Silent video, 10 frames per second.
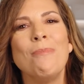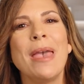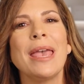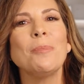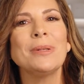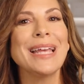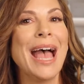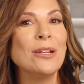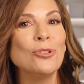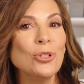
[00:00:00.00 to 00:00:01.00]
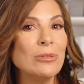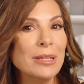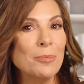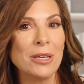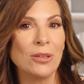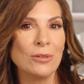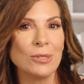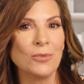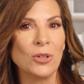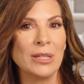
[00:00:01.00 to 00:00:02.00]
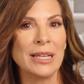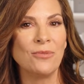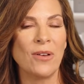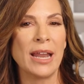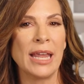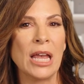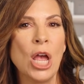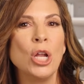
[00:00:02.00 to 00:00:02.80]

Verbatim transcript: may potentially be useful in fighting